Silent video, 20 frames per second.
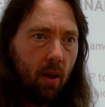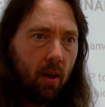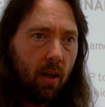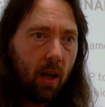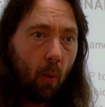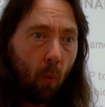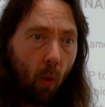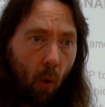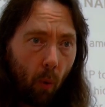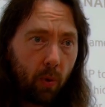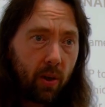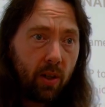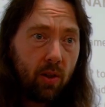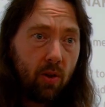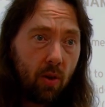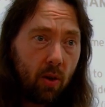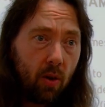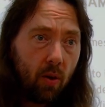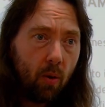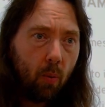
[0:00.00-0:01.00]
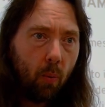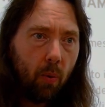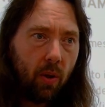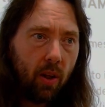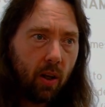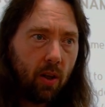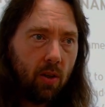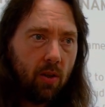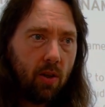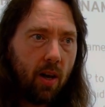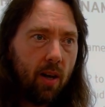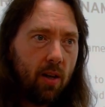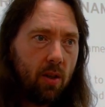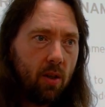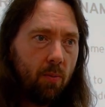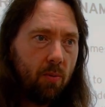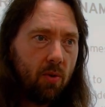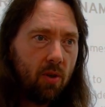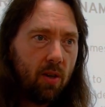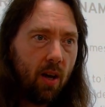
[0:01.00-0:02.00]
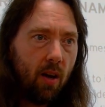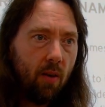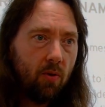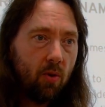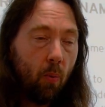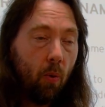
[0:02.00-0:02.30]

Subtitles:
Now what we do with the containers themselves,